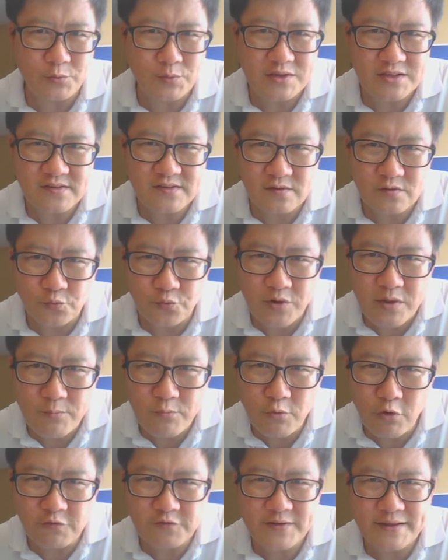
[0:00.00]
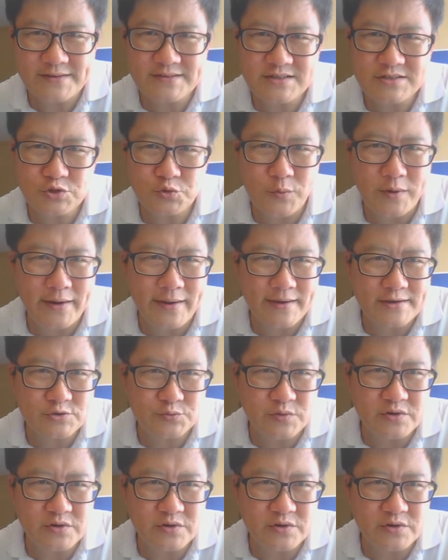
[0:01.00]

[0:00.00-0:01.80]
We remove tangent squared x,